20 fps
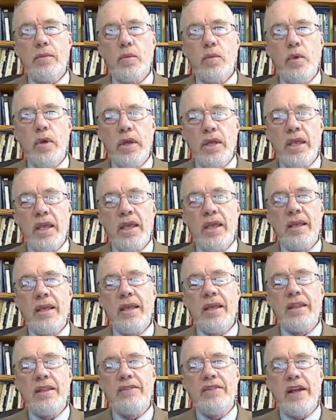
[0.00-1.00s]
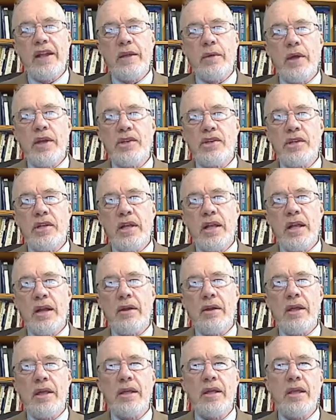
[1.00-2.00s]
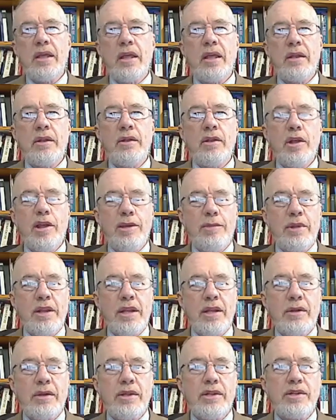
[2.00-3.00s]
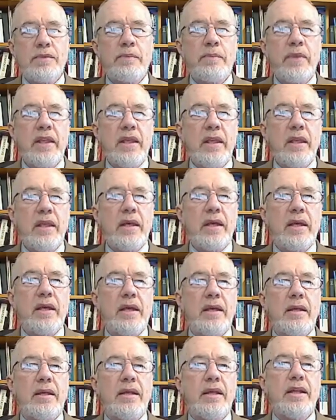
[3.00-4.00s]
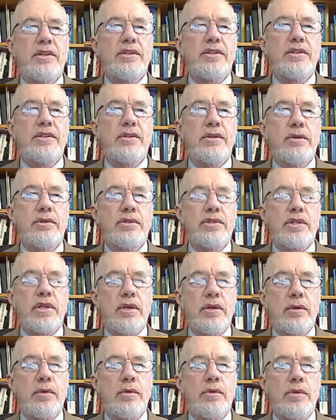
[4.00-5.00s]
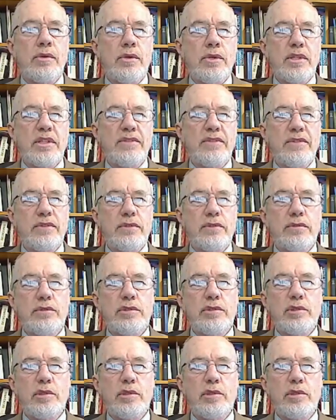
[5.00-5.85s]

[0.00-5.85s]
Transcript: working in the valuation area in urban areas, it's also useful